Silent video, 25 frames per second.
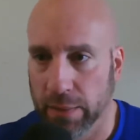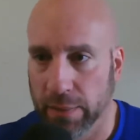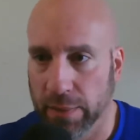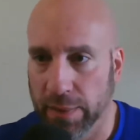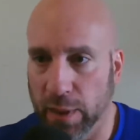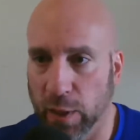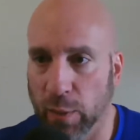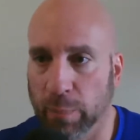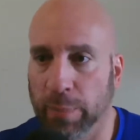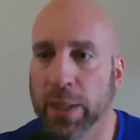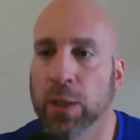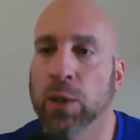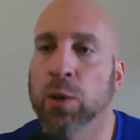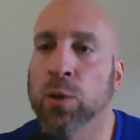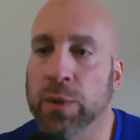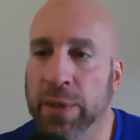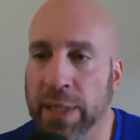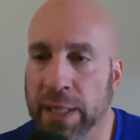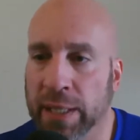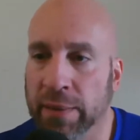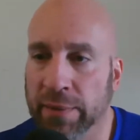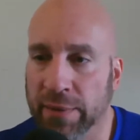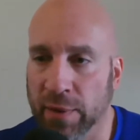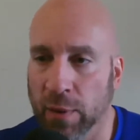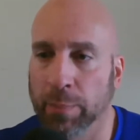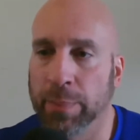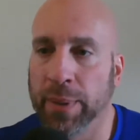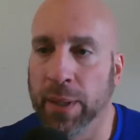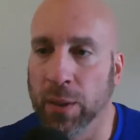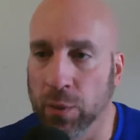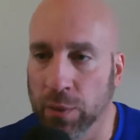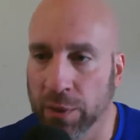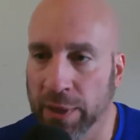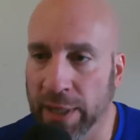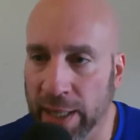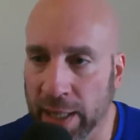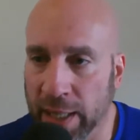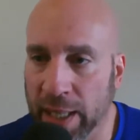
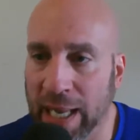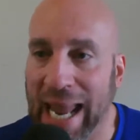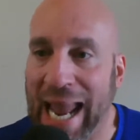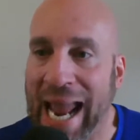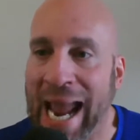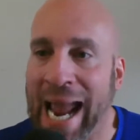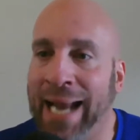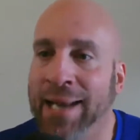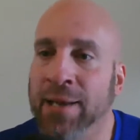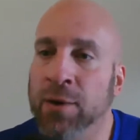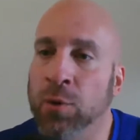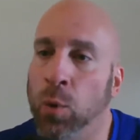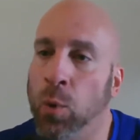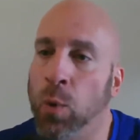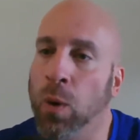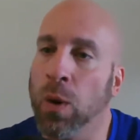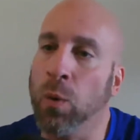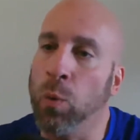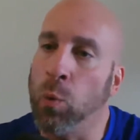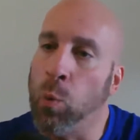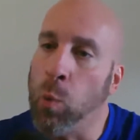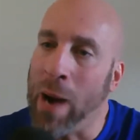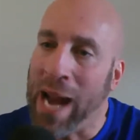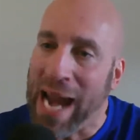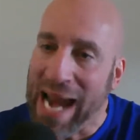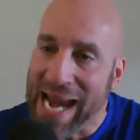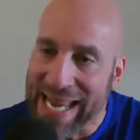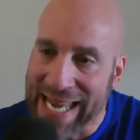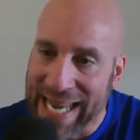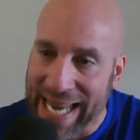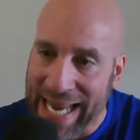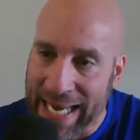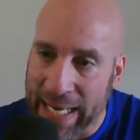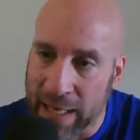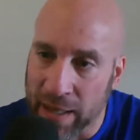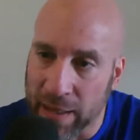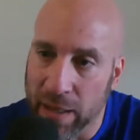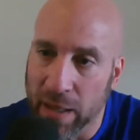and or
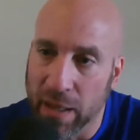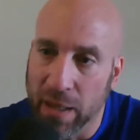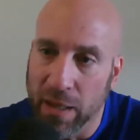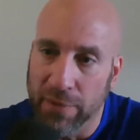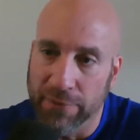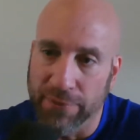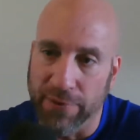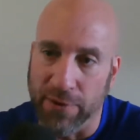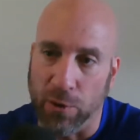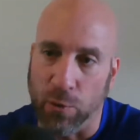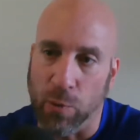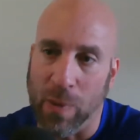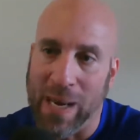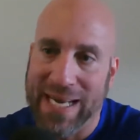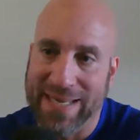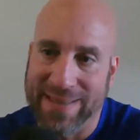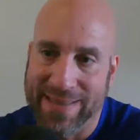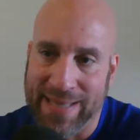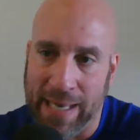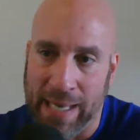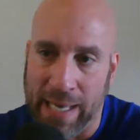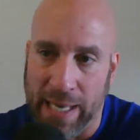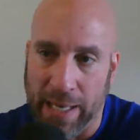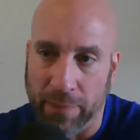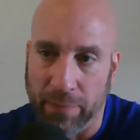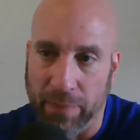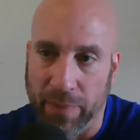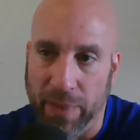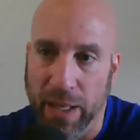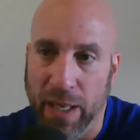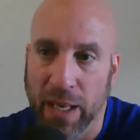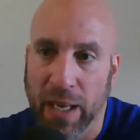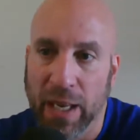waiting for the right time.